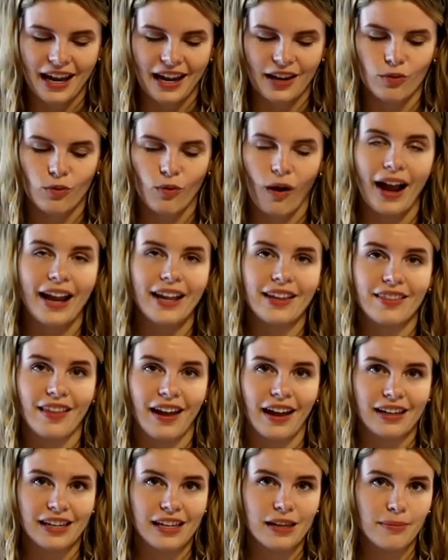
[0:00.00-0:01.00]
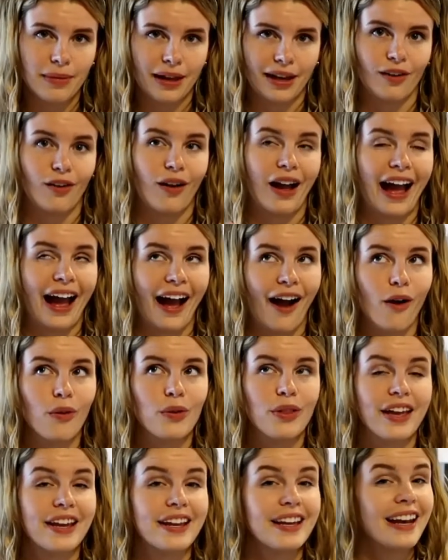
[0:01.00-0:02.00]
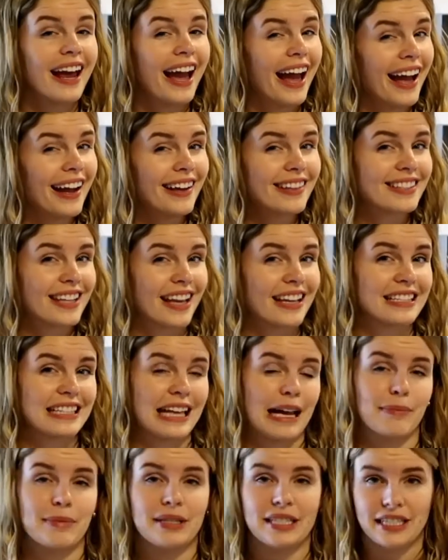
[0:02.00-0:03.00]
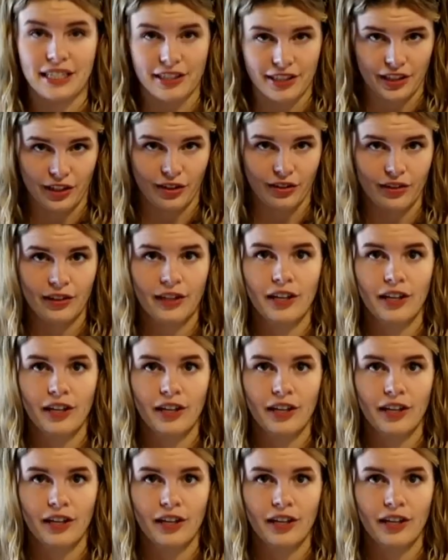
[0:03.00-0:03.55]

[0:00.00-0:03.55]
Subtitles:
And write in that email how they can access that material.